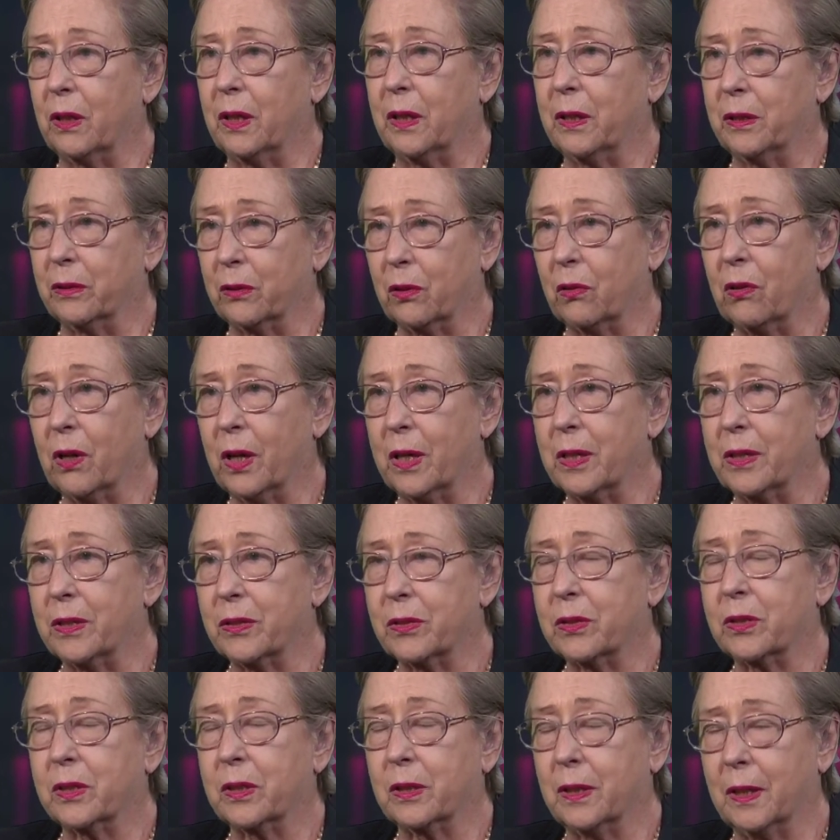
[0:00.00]
in
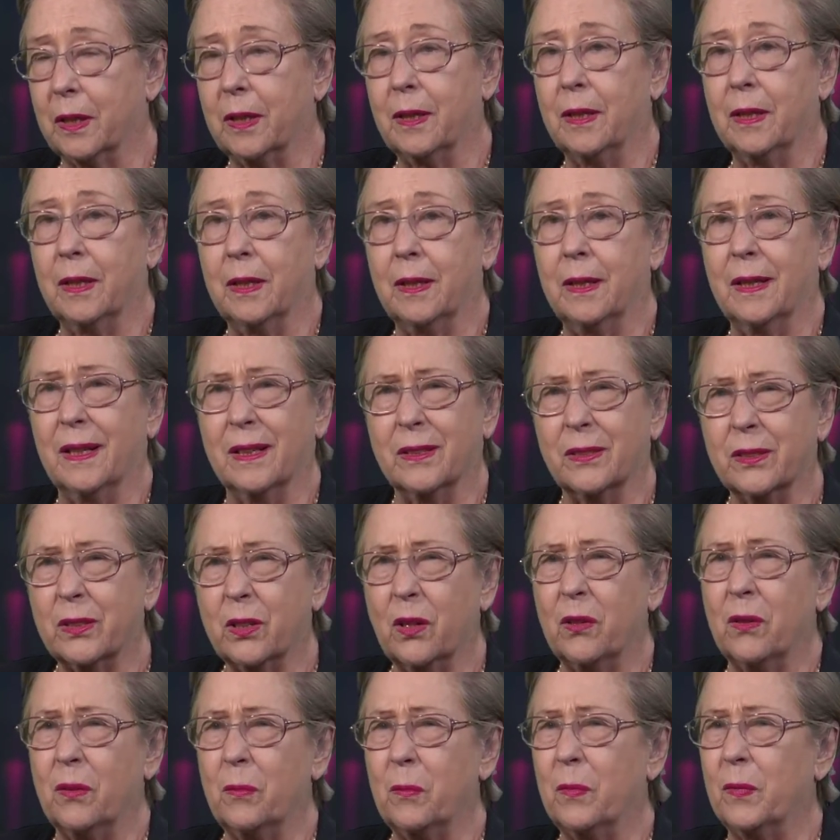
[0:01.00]
Christ. And
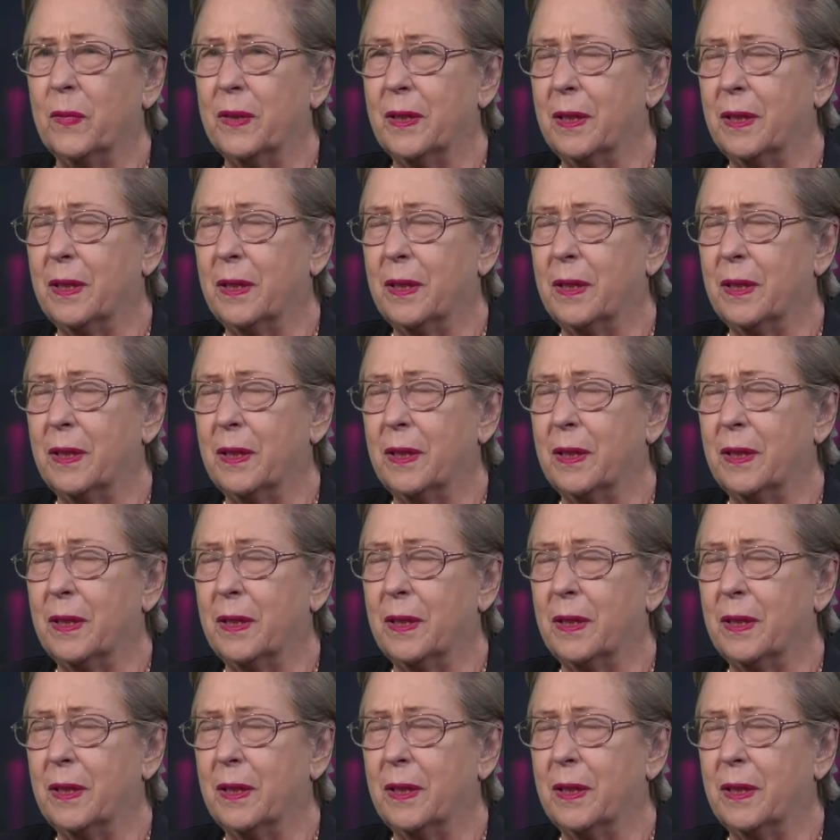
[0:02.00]
so